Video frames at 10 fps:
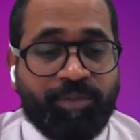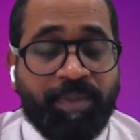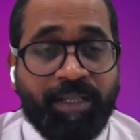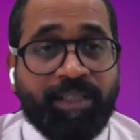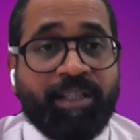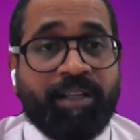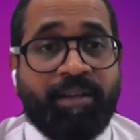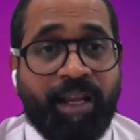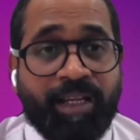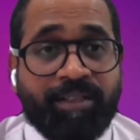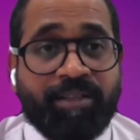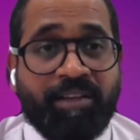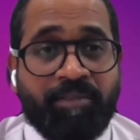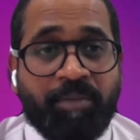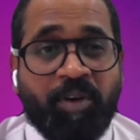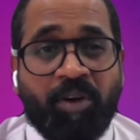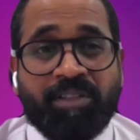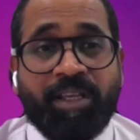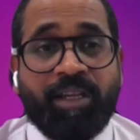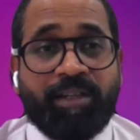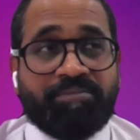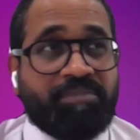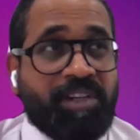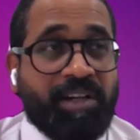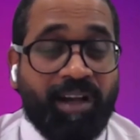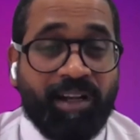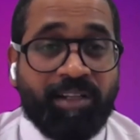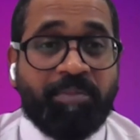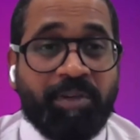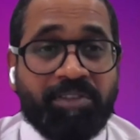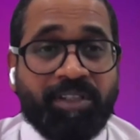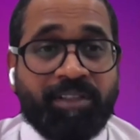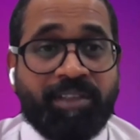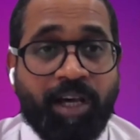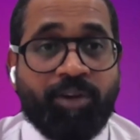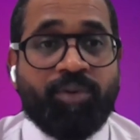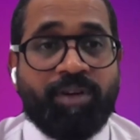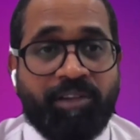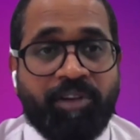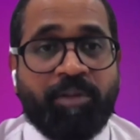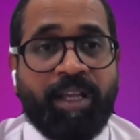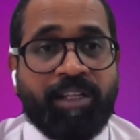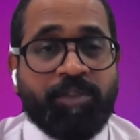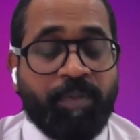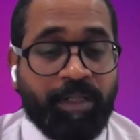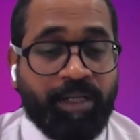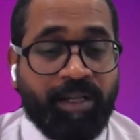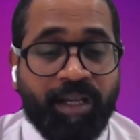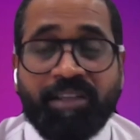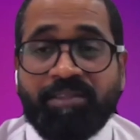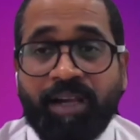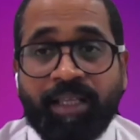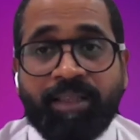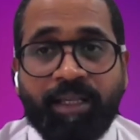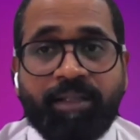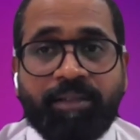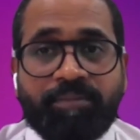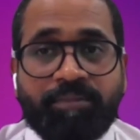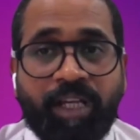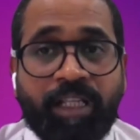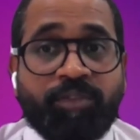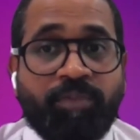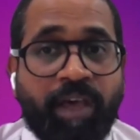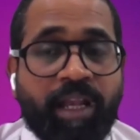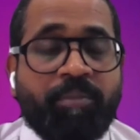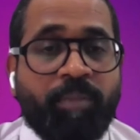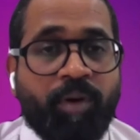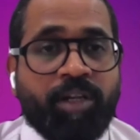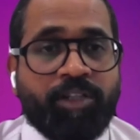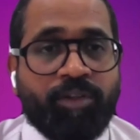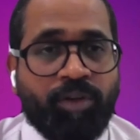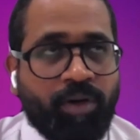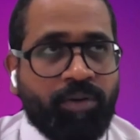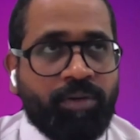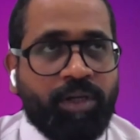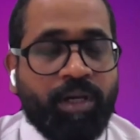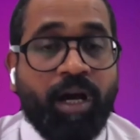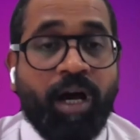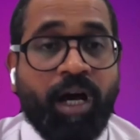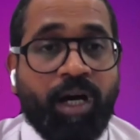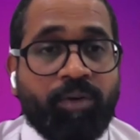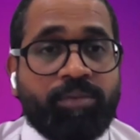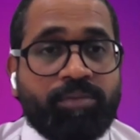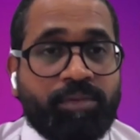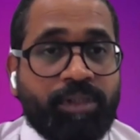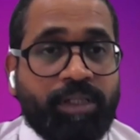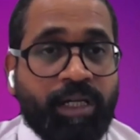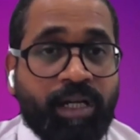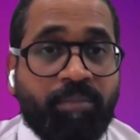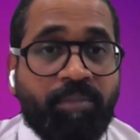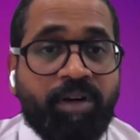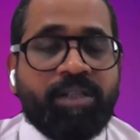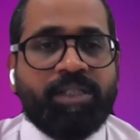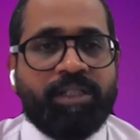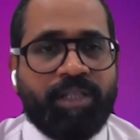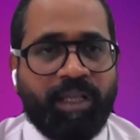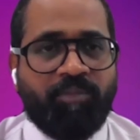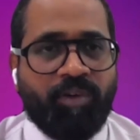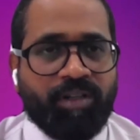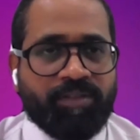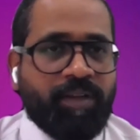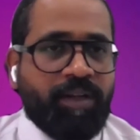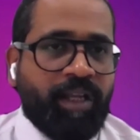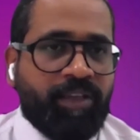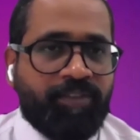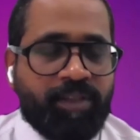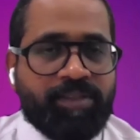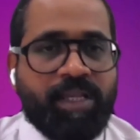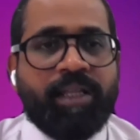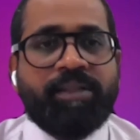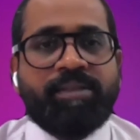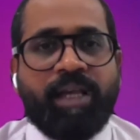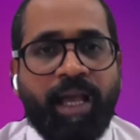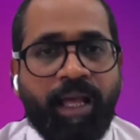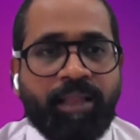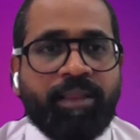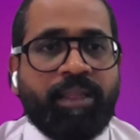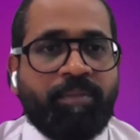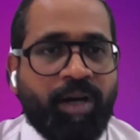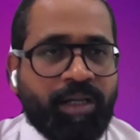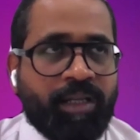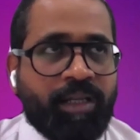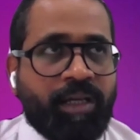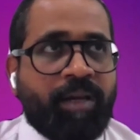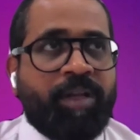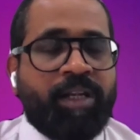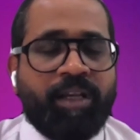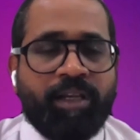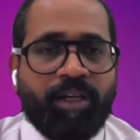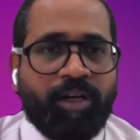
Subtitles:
To be the right revenue or the 100% thorough revenue management guy, I think it's very important to know how a commercial team works, like the sales and the marketing. I mean,